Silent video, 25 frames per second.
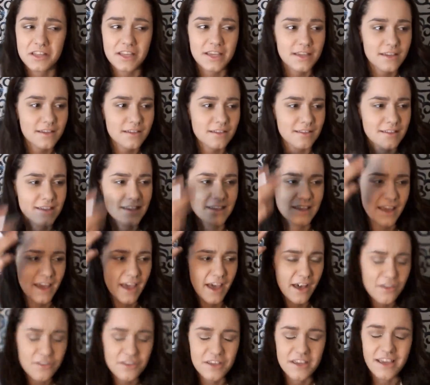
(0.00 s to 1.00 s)
Like,
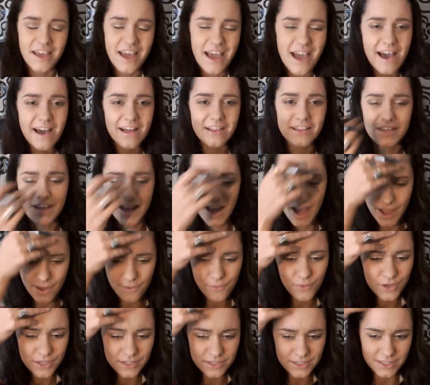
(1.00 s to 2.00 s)
hell yeah, like, I
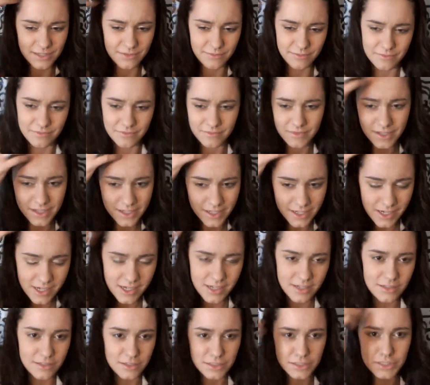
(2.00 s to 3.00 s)
want some
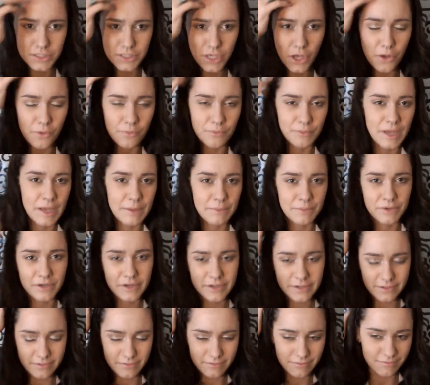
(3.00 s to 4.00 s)
salt and
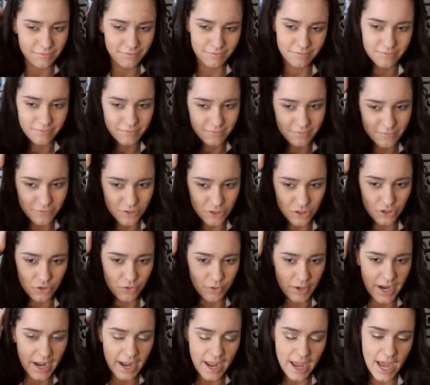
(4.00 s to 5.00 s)
pepper
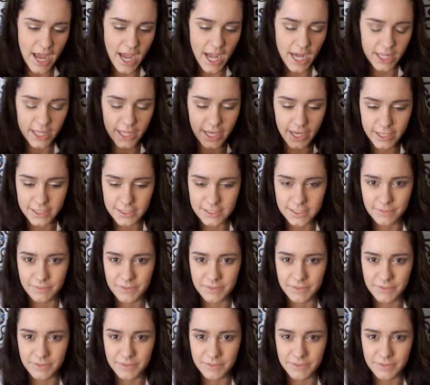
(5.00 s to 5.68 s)
gray highlights.